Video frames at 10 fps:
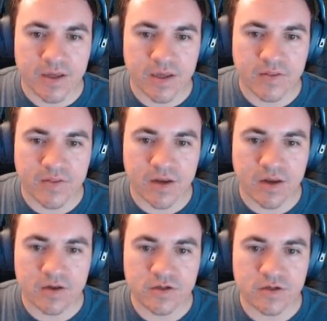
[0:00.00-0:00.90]
And then
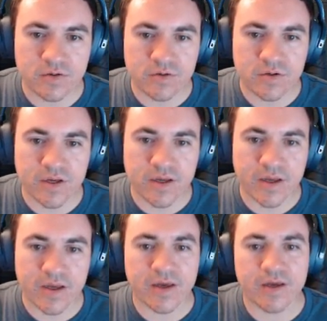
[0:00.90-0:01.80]
undo.
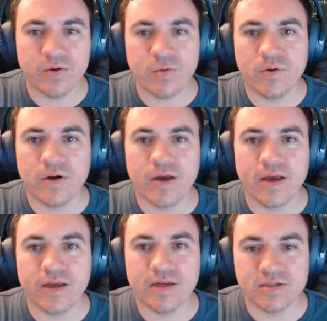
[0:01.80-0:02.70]
And
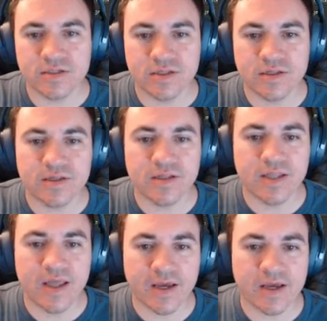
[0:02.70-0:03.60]
it doesn't
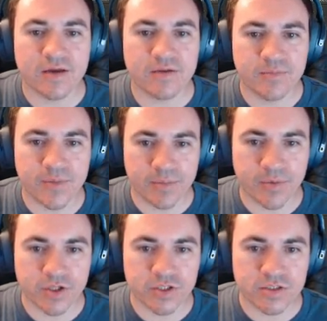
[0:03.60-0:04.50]
like big
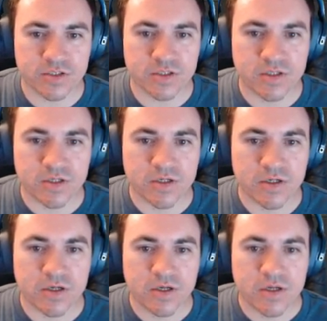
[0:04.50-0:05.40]
brushes.
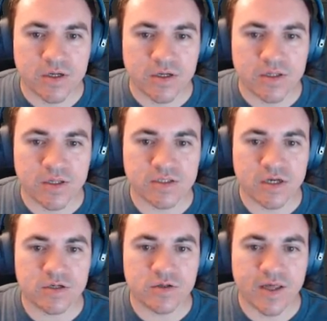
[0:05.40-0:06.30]
Let's
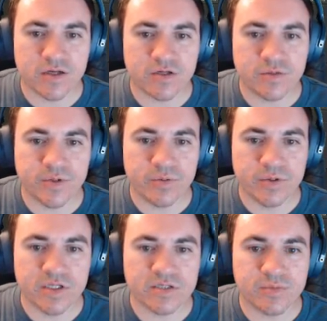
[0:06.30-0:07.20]
undo that to be
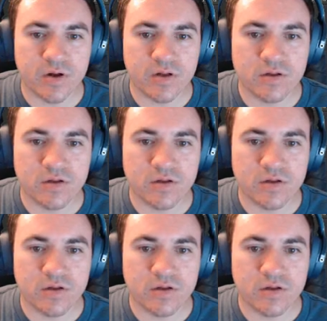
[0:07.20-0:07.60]
really small.